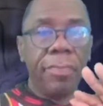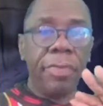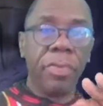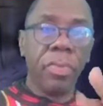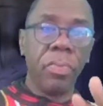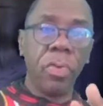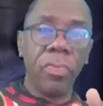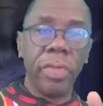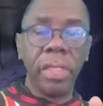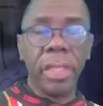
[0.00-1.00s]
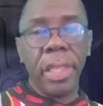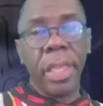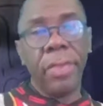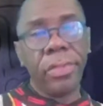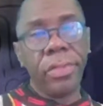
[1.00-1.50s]
if you do movie,
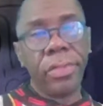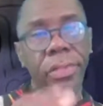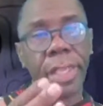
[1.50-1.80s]
if you do